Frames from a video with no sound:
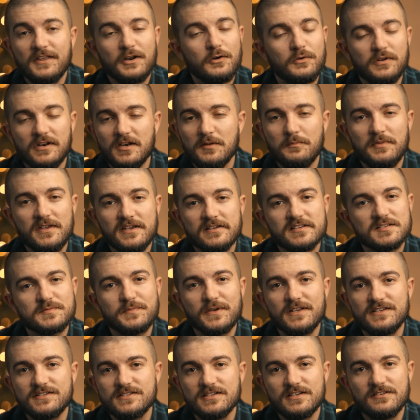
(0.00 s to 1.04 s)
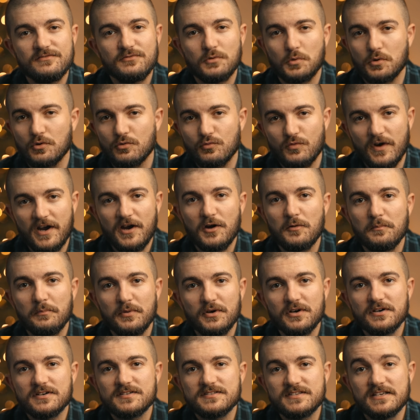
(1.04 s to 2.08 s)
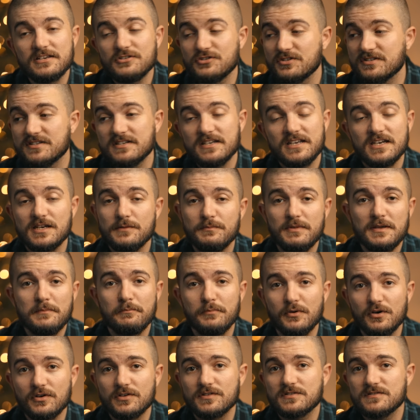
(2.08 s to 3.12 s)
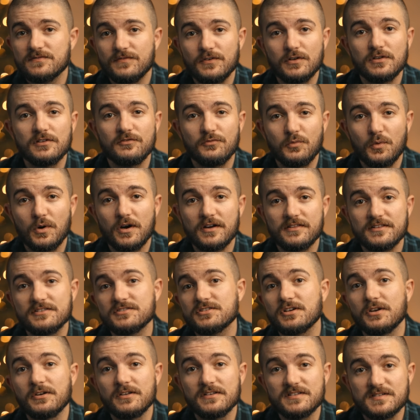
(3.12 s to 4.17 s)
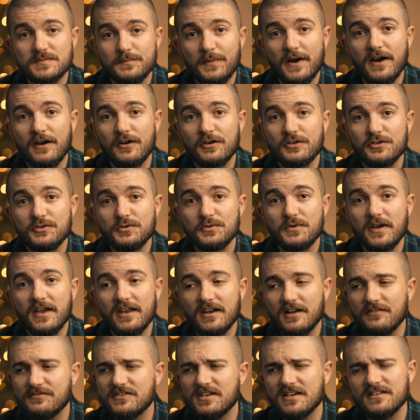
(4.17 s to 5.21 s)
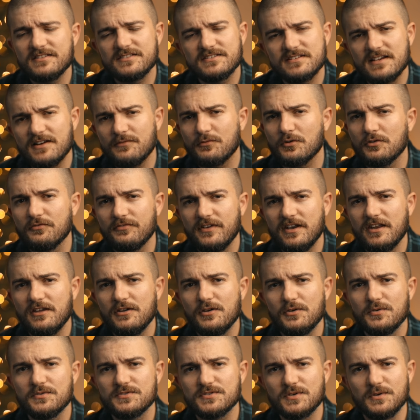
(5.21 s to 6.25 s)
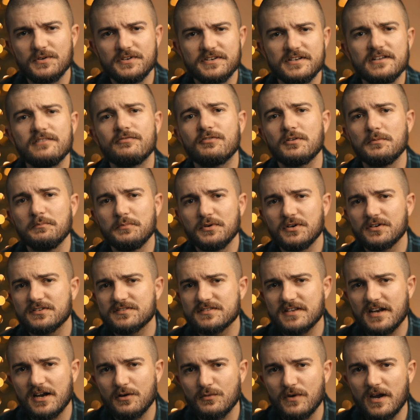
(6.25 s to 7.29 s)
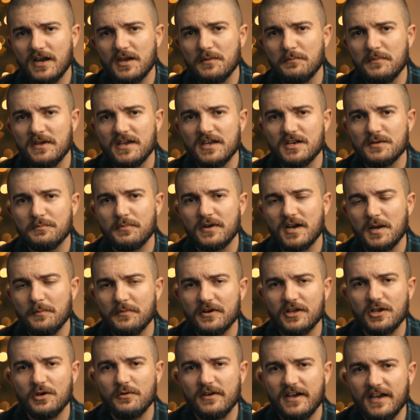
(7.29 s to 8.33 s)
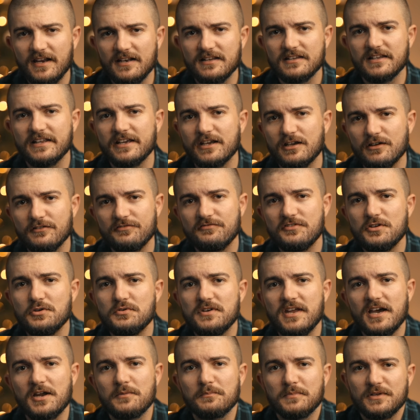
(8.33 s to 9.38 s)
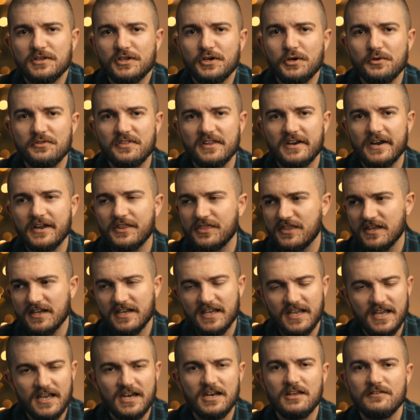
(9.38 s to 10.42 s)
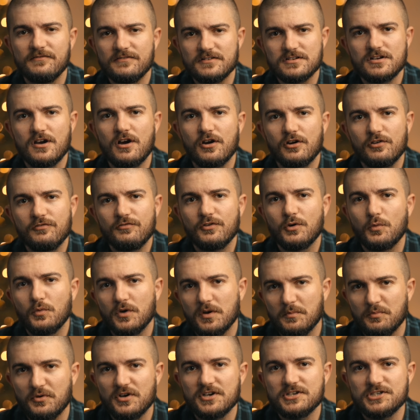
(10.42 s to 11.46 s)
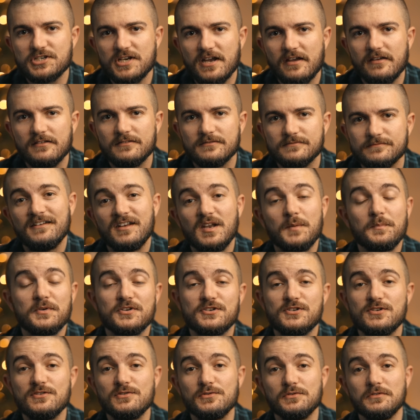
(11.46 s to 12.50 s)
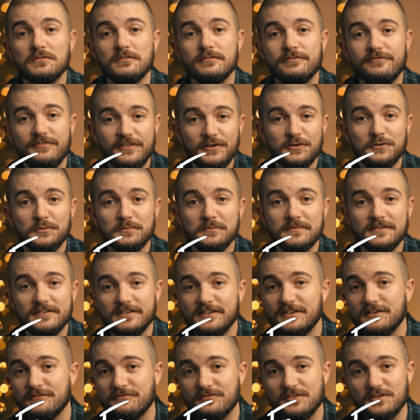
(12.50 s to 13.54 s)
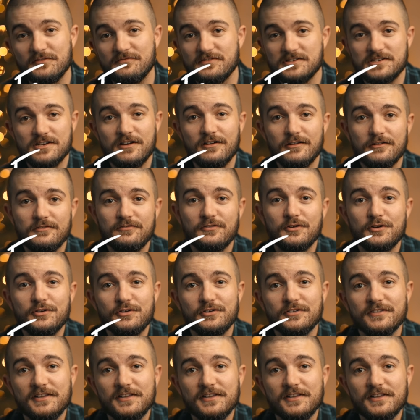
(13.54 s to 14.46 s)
They don't need to be expensive or rare books, they just need to be books full of work that's going to inspire you, and I've done several videos on different books that I recommend, but I'm going to go ahead and link a few down below that I think any photographer would appreciate. Number two, film. If the photographer in your